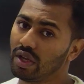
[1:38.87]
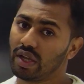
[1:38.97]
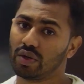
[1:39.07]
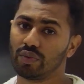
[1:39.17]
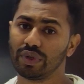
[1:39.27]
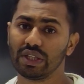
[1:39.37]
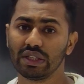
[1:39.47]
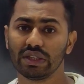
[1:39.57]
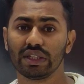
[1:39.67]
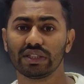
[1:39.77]
And
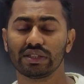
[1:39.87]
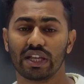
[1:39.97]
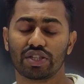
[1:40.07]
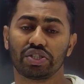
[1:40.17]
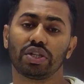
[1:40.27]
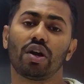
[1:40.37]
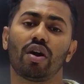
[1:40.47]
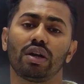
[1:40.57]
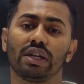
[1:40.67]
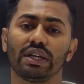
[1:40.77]
within this section,
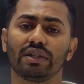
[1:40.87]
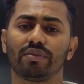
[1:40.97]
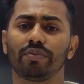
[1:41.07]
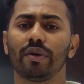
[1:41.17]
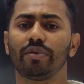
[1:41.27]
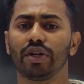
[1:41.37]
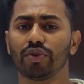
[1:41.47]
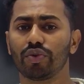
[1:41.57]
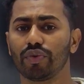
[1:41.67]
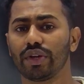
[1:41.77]
only 15
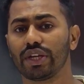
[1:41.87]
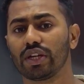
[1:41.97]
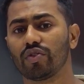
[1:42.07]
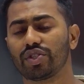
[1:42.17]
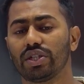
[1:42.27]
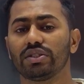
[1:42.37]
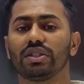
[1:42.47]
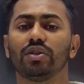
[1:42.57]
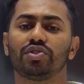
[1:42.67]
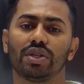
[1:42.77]
to 20 questions
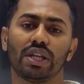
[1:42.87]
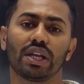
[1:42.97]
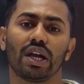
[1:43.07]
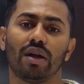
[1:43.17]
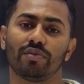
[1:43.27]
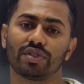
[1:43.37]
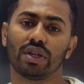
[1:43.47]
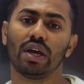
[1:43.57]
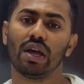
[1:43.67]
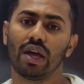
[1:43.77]
usually comes.
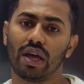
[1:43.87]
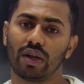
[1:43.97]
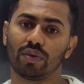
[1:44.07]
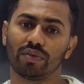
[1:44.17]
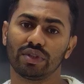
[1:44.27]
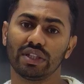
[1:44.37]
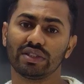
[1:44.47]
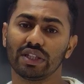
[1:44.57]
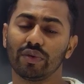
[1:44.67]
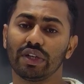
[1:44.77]
And
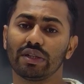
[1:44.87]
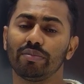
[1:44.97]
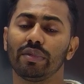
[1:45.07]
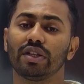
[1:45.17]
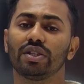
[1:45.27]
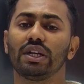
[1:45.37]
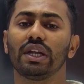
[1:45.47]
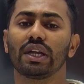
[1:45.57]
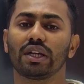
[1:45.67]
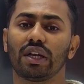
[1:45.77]
this unit
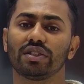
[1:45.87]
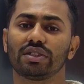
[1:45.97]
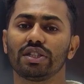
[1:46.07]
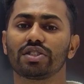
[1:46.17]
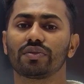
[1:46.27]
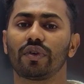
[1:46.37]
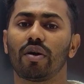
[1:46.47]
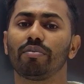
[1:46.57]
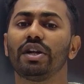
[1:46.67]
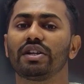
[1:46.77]
majorly consists
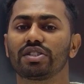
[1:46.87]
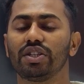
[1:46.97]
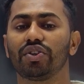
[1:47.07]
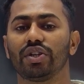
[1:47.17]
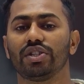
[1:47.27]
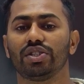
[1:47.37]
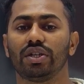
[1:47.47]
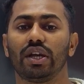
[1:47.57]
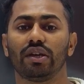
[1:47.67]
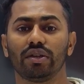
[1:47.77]
from British
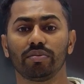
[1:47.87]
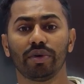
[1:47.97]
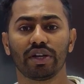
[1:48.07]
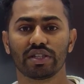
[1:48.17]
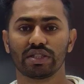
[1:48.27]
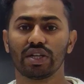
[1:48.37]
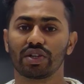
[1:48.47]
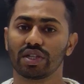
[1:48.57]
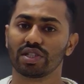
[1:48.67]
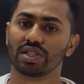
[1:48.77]
literature. And in British
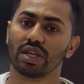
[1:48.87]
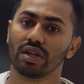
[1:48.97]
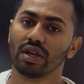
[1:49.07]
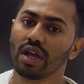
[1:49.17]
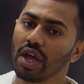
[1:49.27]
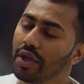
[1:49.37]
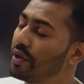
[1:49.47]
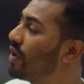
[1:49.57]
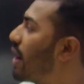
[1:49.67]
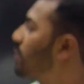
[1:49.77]
literature,
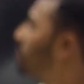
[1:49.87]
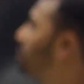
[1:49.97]
you have to